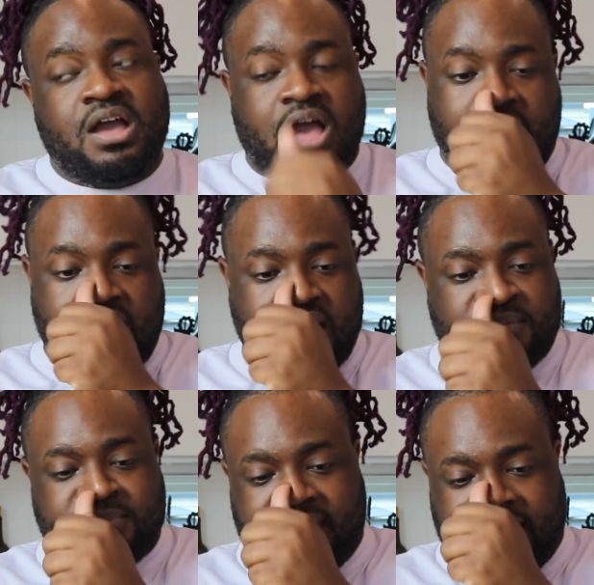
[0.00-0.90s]

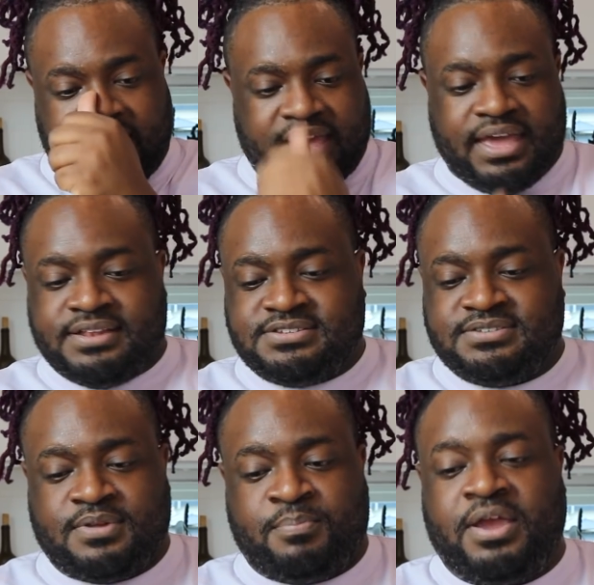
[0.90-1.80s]
And
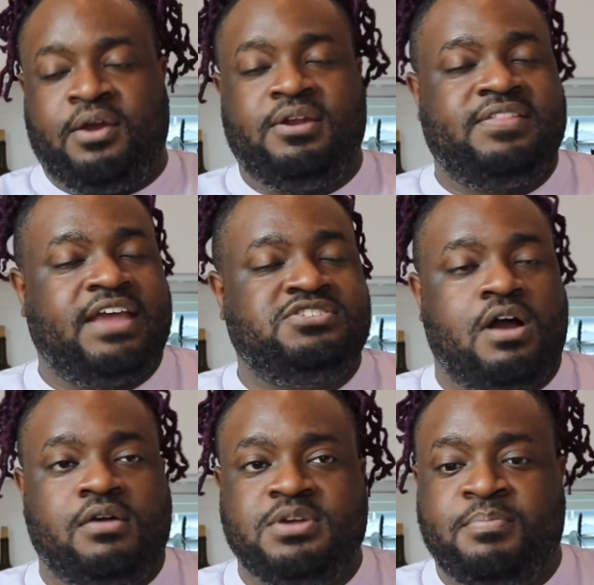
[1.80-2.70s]
apparently, they
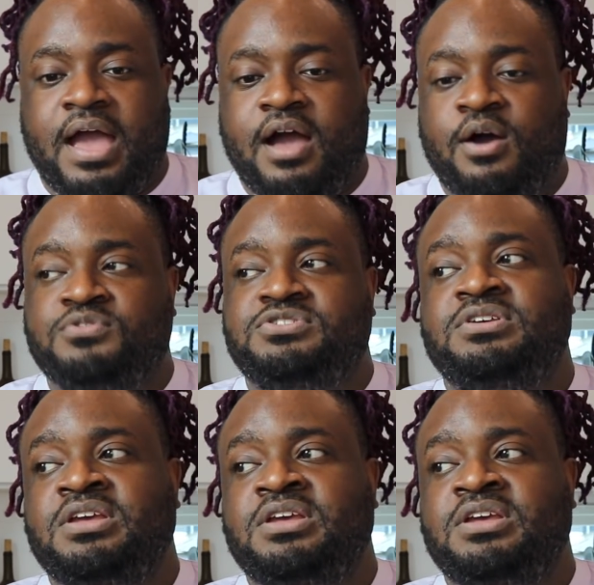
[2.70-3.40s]
talked about,